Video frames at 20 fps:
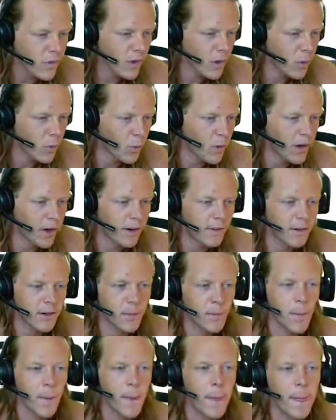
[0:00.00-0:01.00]
Whatever.
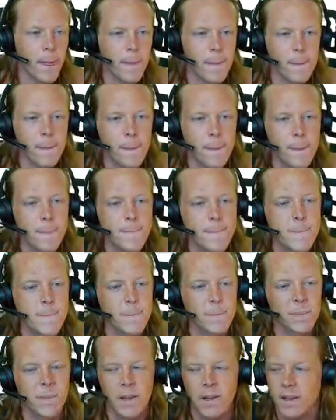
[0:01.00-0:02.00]

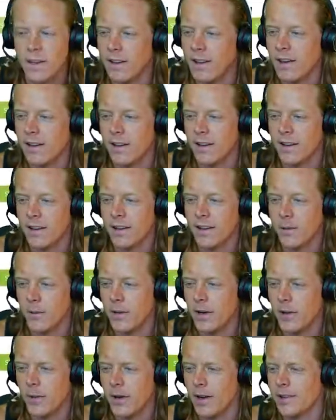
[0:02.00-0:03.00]
Ain't like
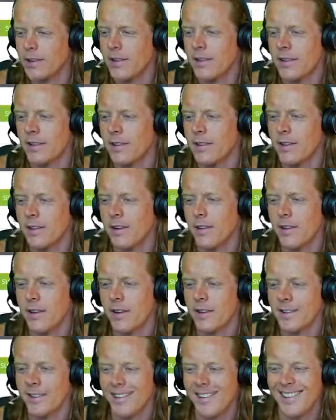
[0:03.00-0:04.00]
anybody watches this
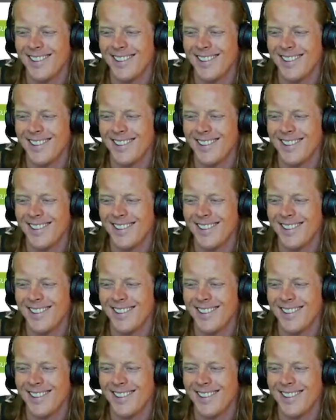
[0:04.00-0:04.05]
anyways.